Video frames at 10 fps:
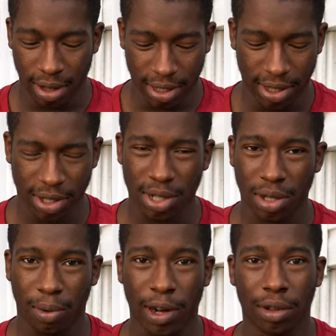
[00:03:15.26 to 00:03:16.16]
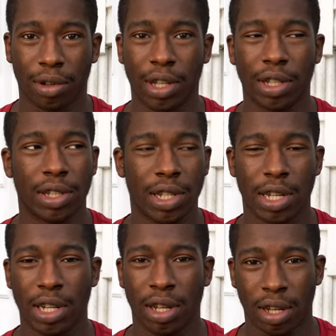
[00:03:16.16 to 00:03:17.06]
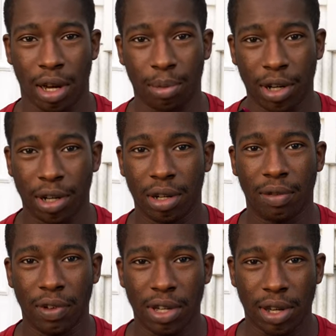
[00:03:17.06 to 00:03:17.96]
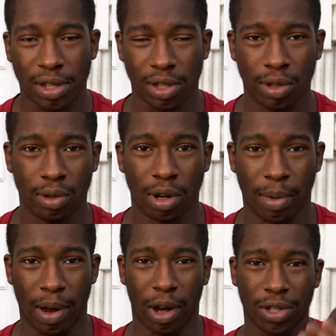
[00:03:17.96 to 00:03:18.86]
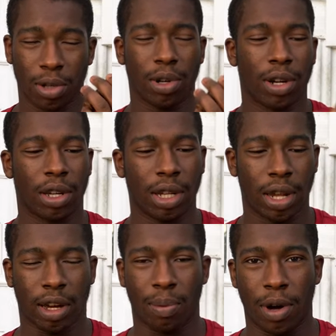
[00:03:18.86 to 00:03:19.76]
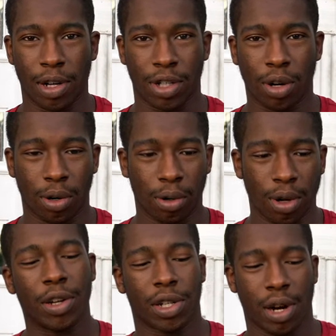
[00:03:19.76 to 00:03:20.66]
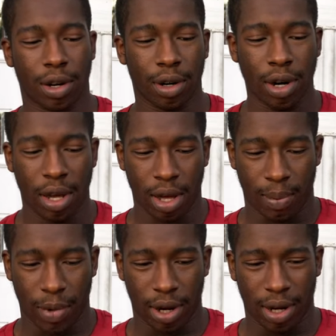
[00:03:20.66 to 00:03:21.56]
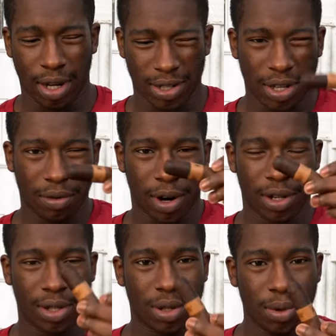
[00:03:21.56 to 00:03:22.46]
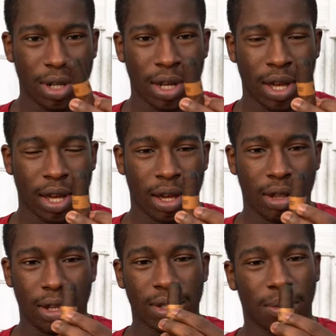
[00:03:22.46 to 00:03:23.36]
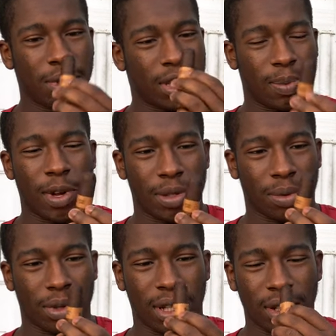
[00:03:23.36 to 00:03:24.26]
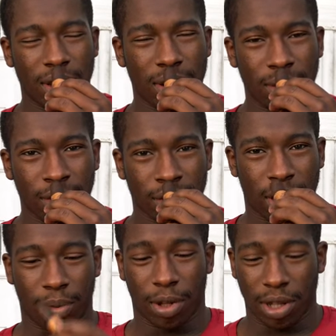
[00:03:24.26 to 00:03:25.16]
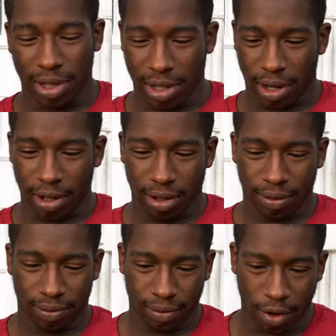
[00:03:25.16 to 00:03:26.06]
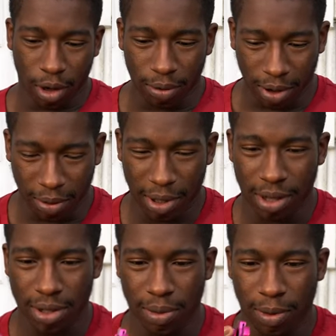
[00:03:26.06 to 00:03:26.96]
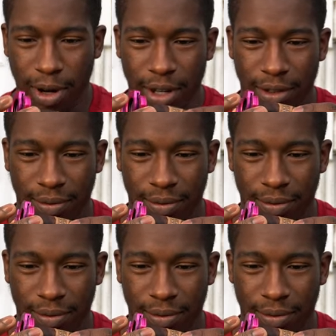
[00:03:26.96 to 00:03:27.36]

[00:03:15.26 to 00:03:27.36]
This is just a regular guillotine. I'm going to get a V-cut soon. I'm also going to get like a punch hole, punch cutter. But uh, let's get right into it. This one smells really good, and I'm really excited. Hopefully we get this one right.